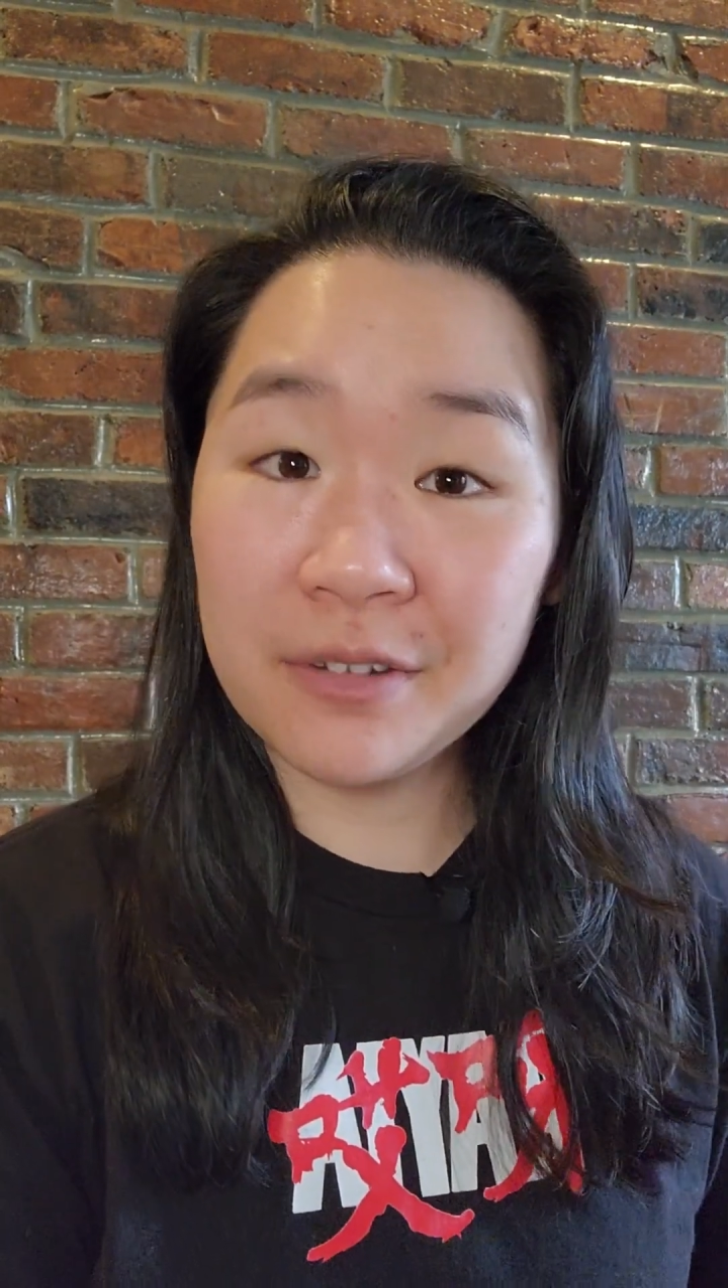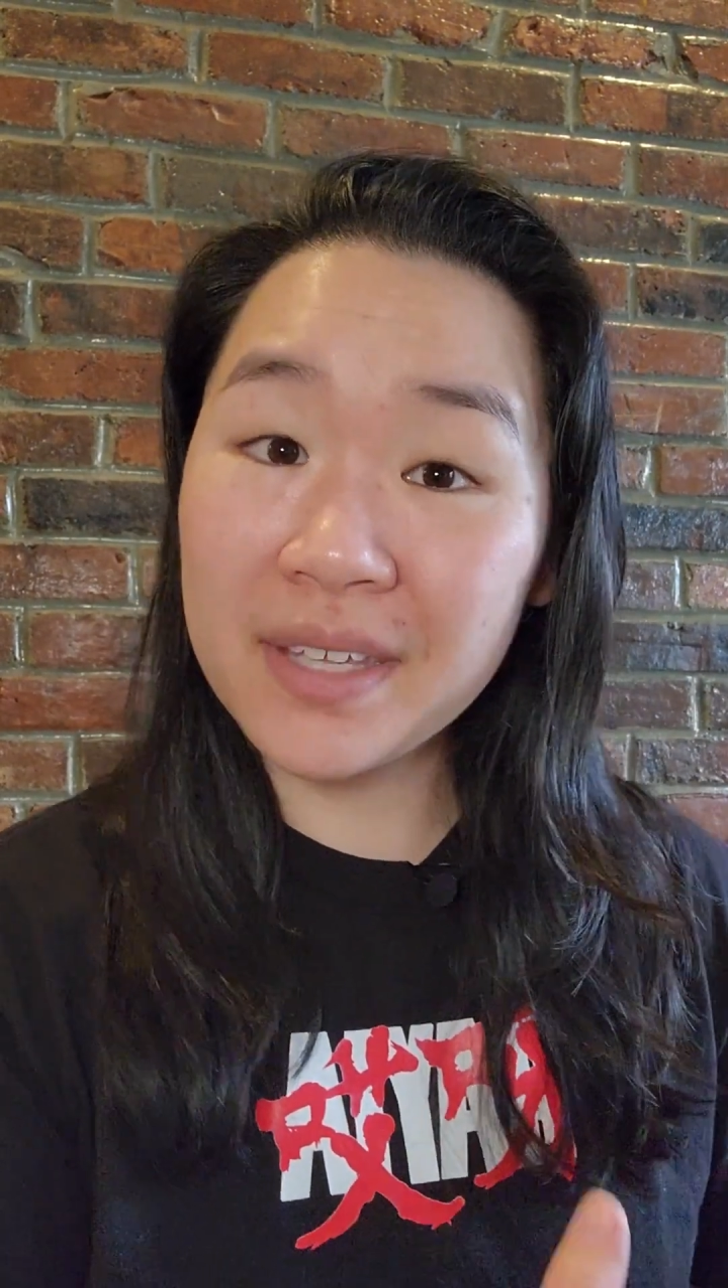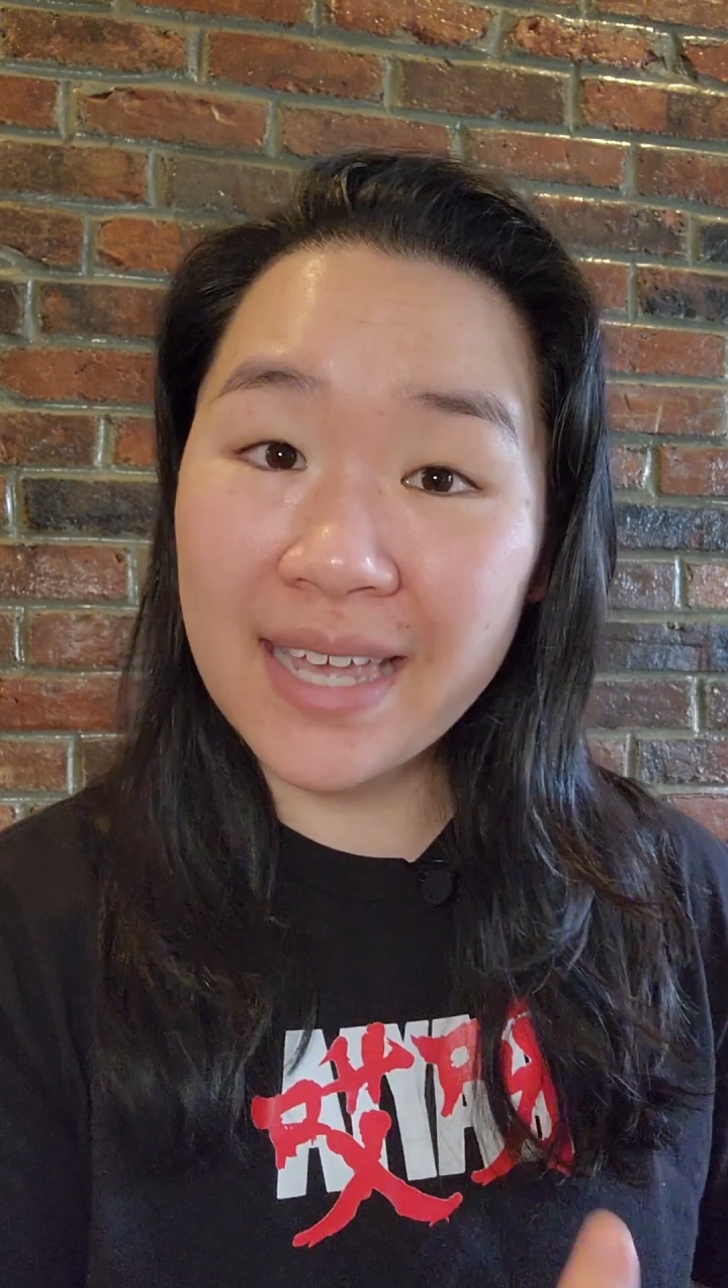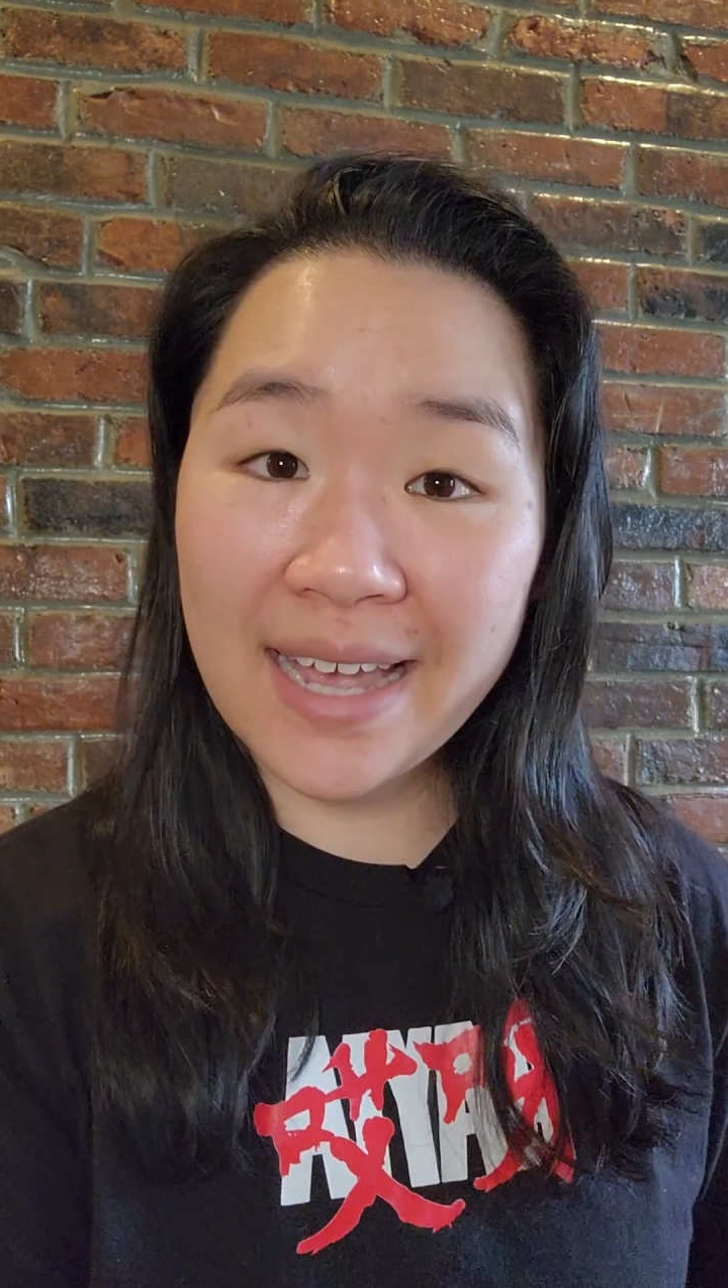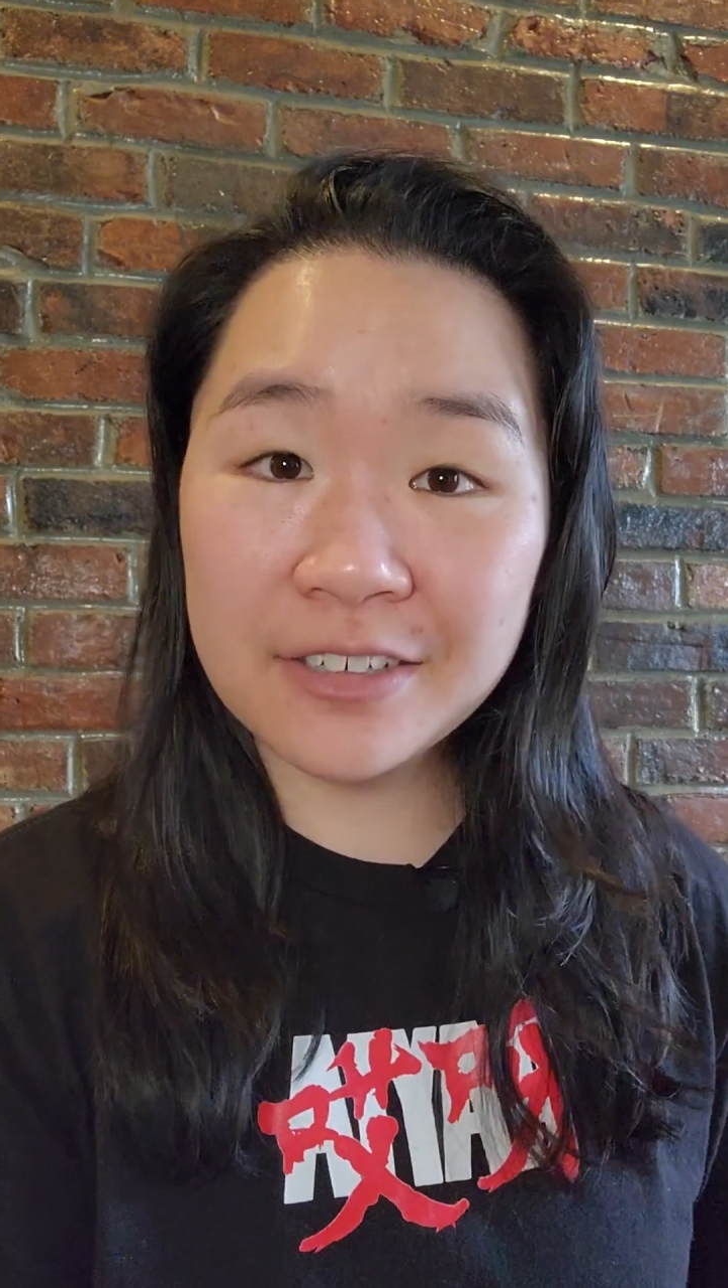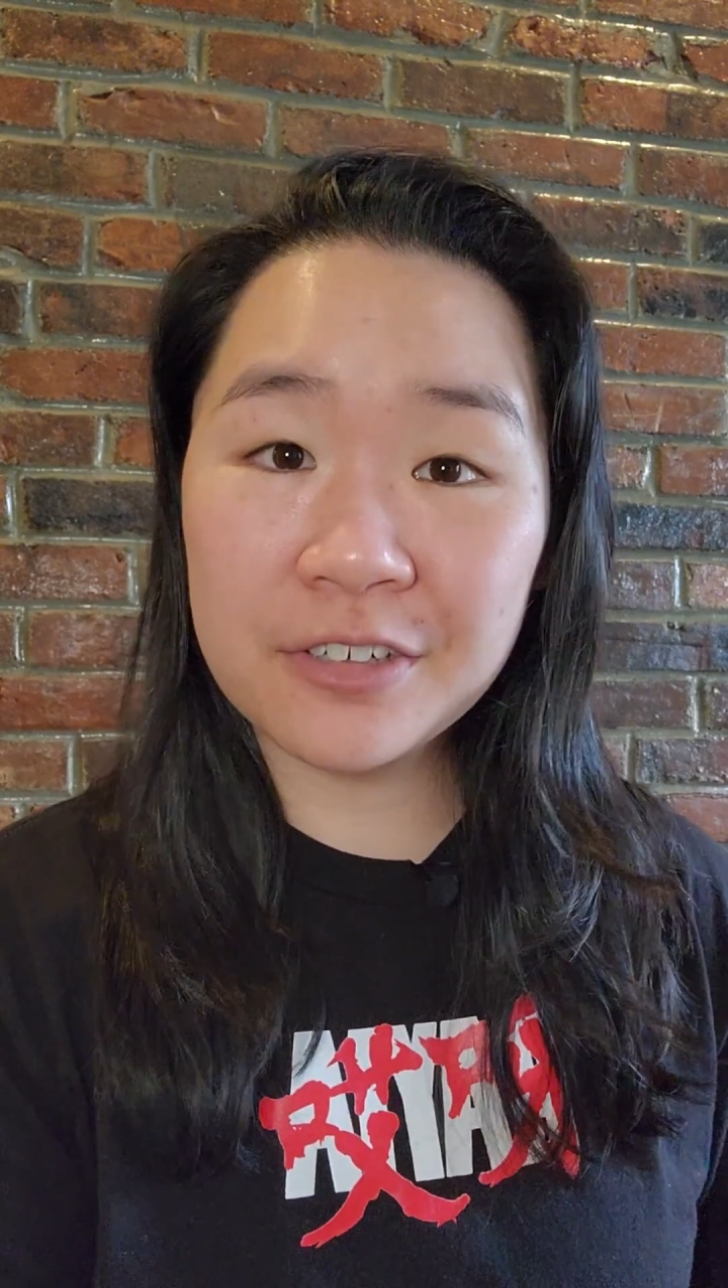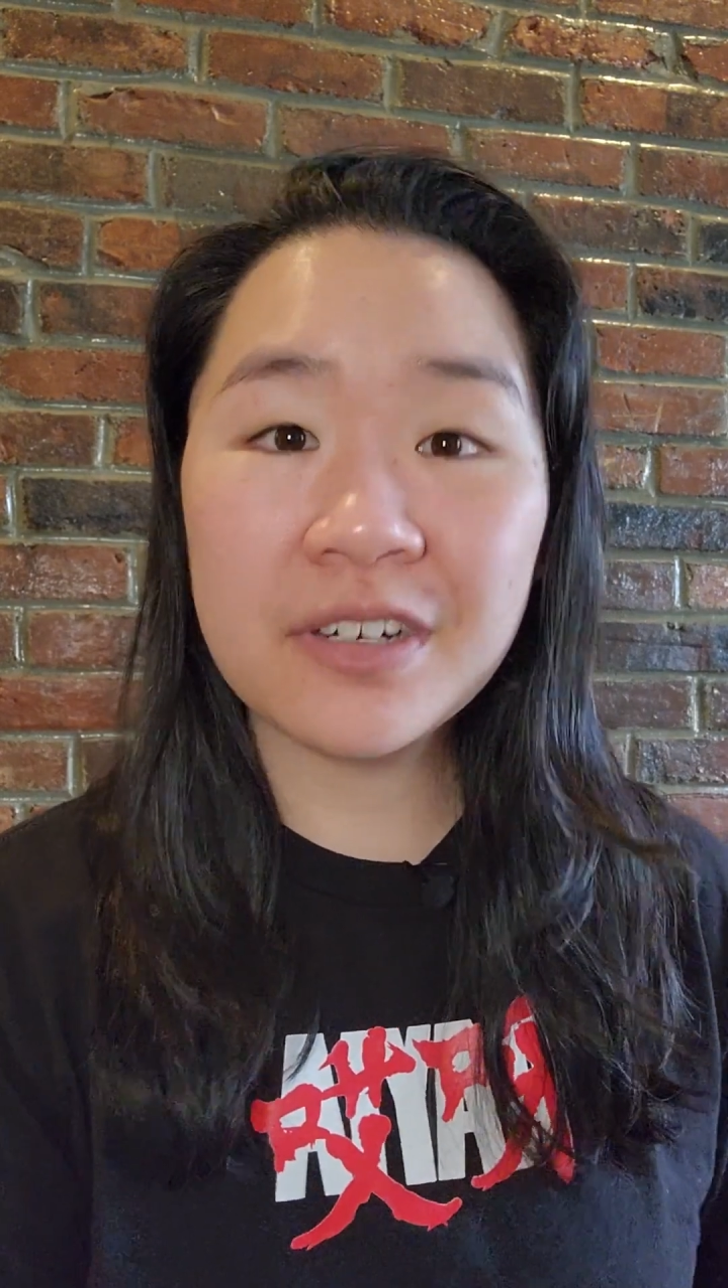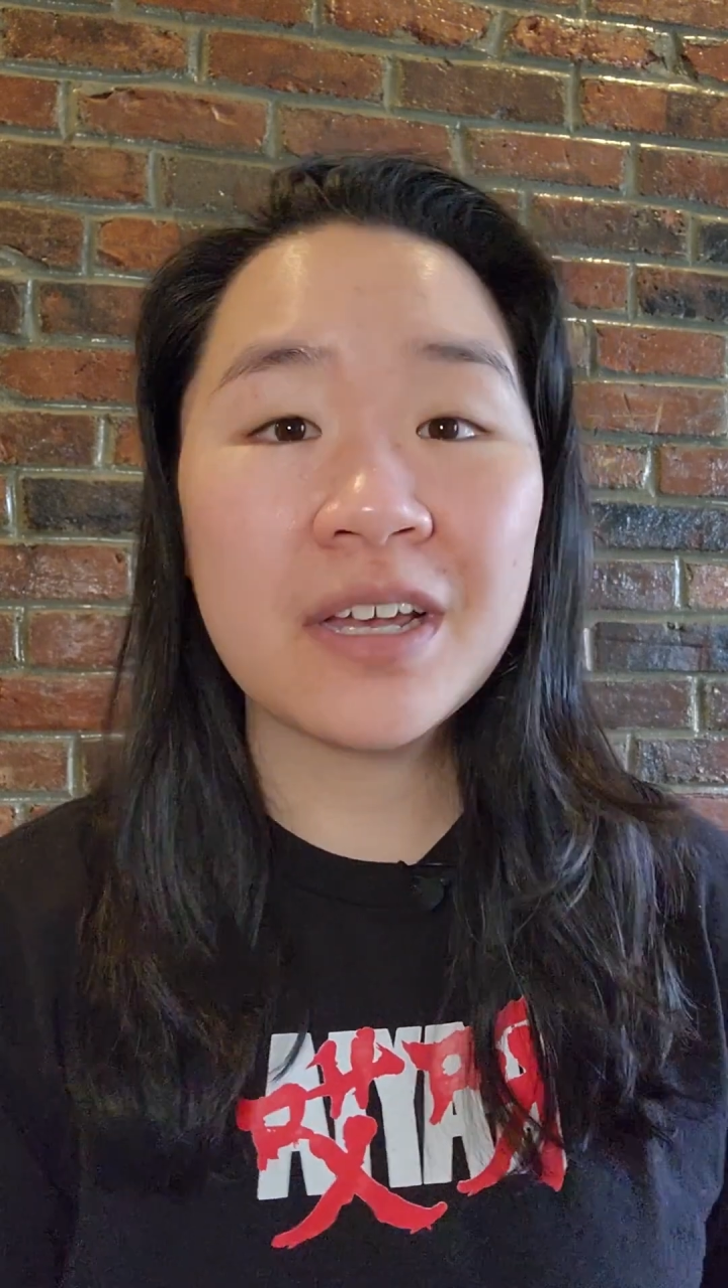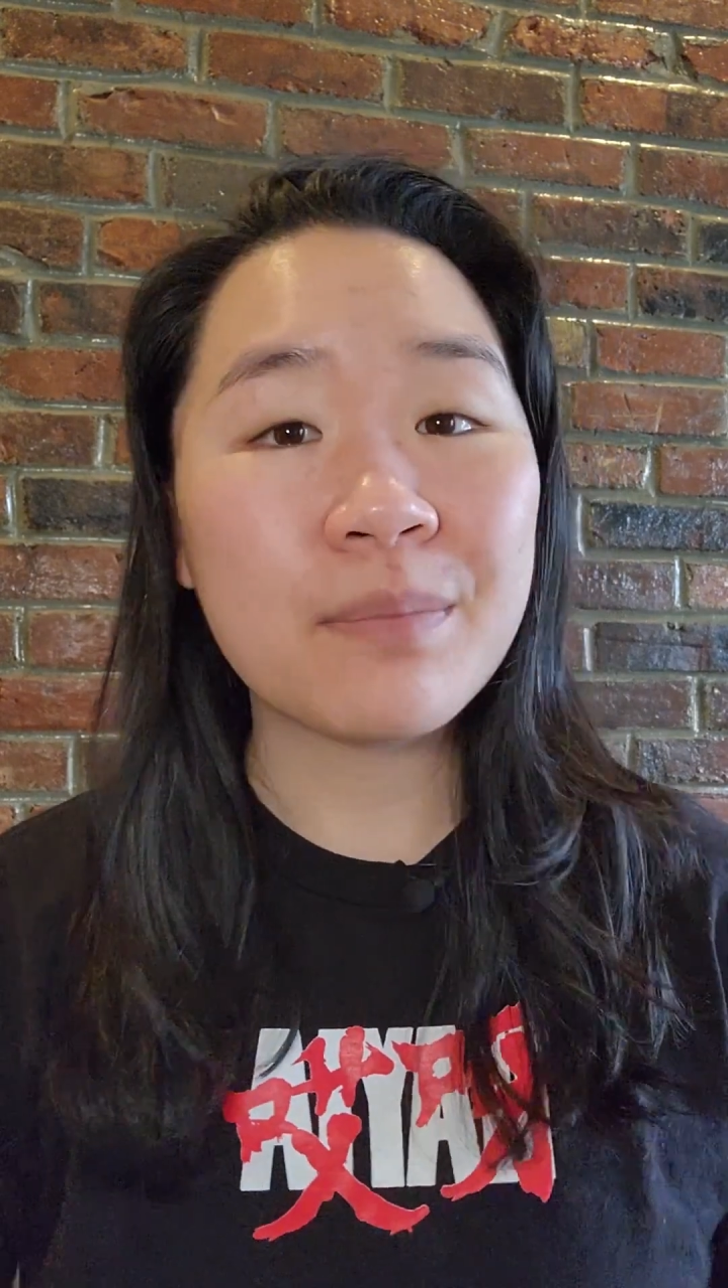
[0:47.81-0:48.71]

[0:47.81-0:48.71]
the actor,